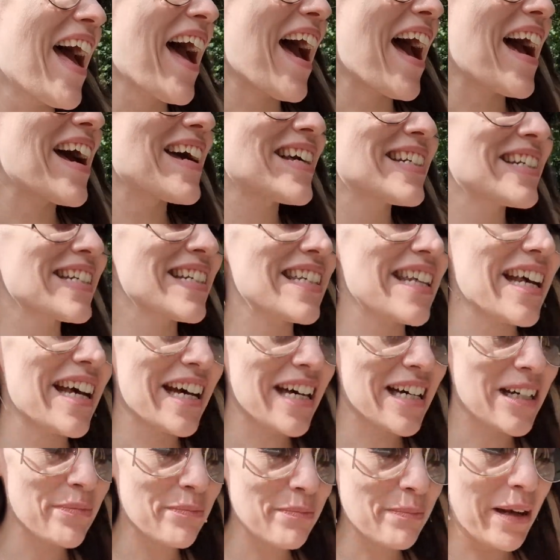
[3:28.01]
And
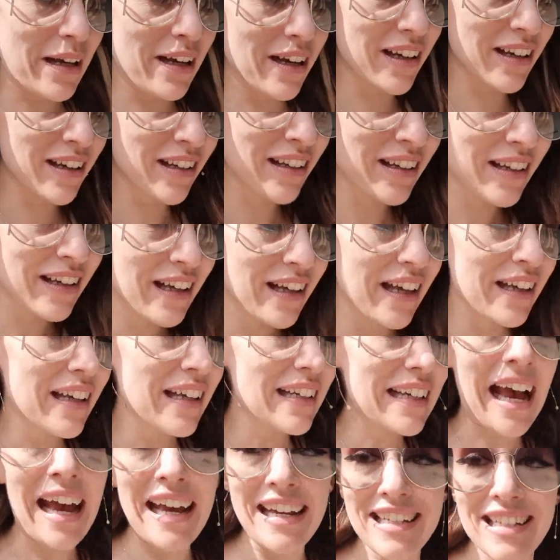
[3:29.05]

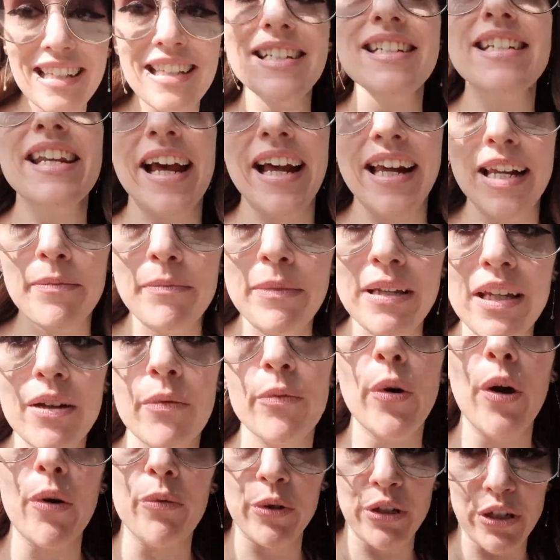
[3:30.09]
guys, tell me,
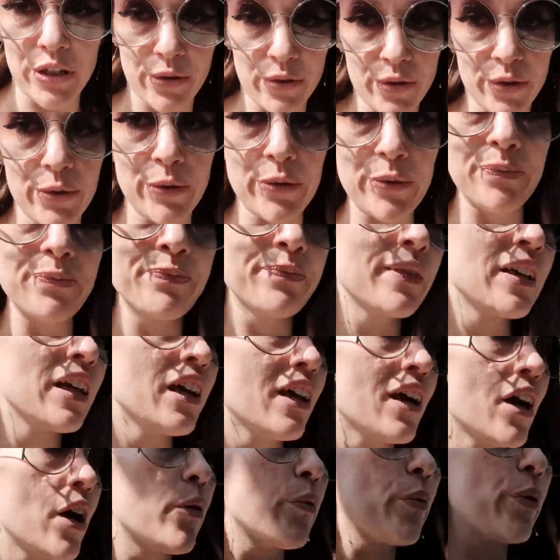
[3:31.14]
what would you do?
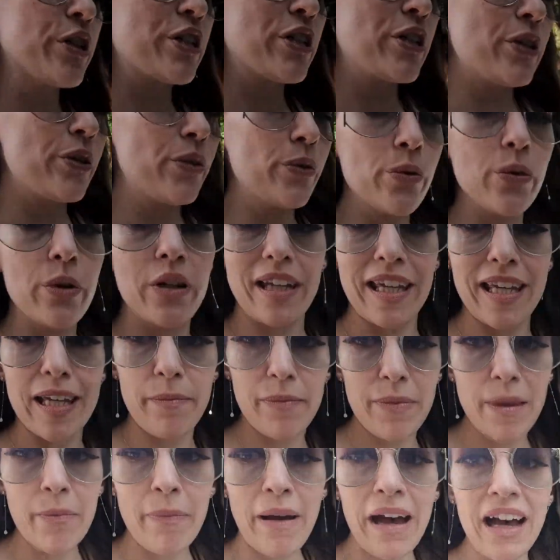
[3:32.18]
Would you
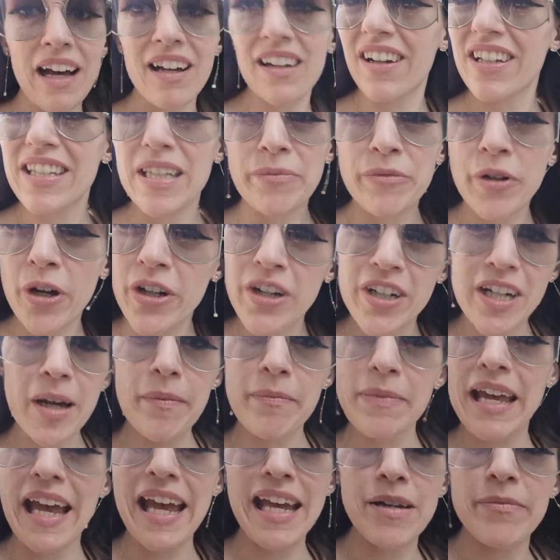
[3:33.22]
keep the bag? Because I'm not gonna
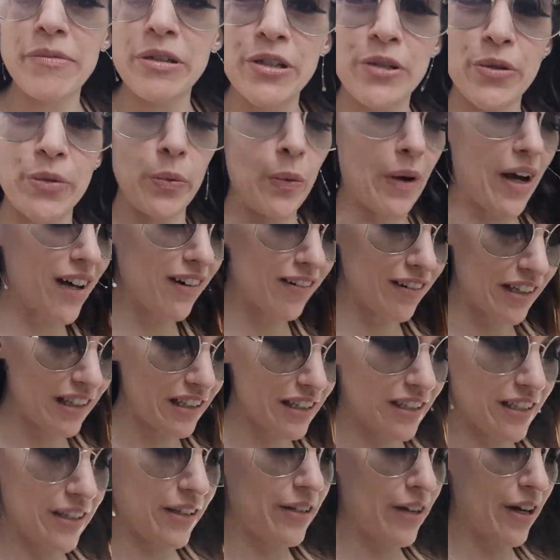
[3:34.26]
be able to wear
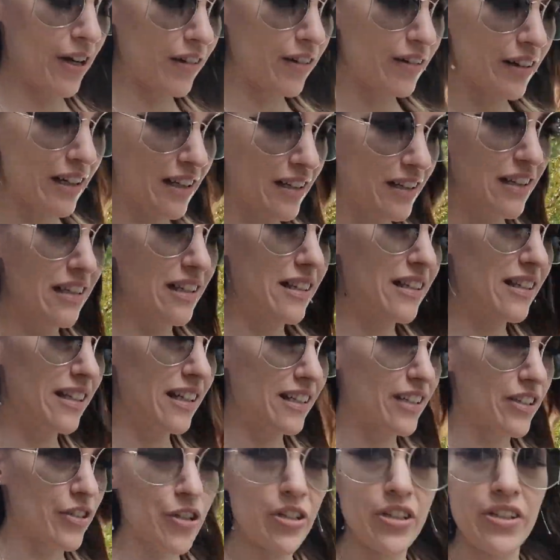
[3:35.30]
it, you know?
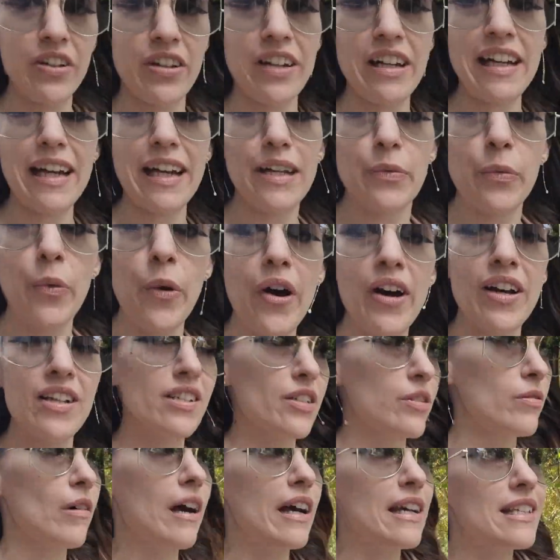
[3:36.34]
It's just gonna get worse.
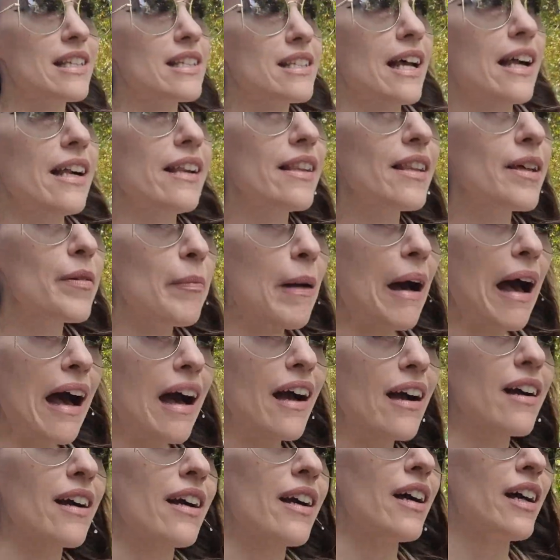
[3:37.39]
Do I sell the
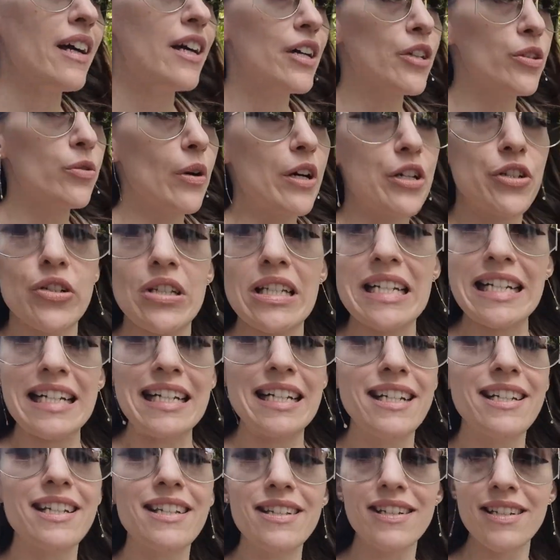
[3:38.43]
bag? Do I just
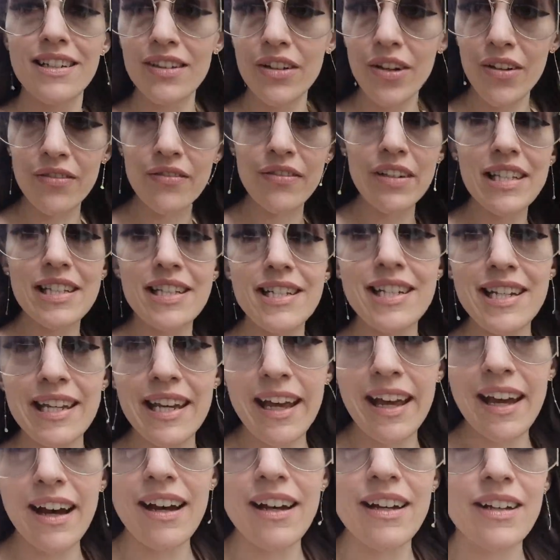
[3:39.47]
list it on
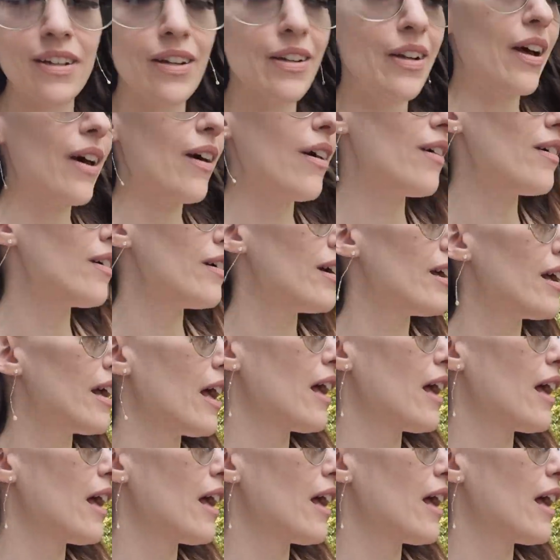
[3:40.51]
Vestiaire, you know?